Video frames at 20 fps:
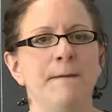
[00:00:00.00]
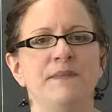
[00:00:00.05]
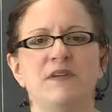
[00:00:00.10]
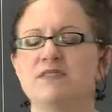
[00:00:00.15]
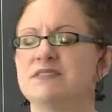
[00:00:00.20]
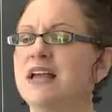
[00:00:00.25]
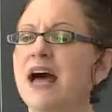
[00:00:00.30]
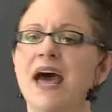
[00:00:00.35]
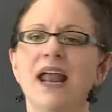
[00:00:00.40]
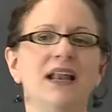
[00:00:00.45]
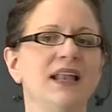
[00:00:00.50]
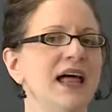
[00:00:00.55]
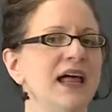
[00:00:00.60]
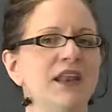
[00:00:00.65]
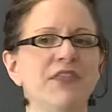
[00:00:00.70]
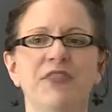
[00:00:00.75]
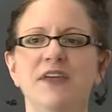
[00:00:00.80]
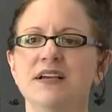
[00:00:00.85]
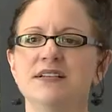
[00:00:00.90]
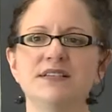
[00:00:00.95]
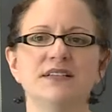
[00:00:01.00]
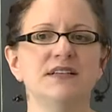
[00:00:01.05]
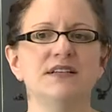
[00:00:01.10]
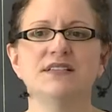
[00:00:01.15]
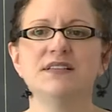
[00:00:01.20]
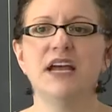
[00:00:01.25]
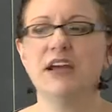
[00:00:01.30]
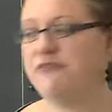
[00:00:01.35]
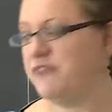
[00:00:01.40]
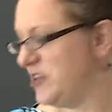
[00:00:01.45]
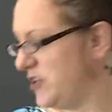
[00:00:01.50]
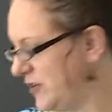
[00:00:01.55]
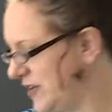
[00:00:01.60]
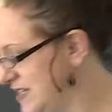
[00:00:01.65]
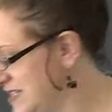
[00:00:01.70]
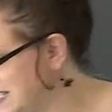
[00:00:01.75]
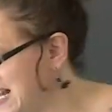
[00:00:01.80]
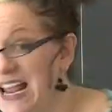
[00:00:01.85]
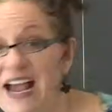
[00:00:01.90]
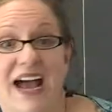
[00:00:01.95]
There's not a lot of things in this life that you
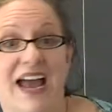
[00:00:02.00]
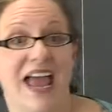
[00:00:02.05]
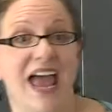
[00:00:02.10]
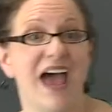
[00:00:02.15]
can say, I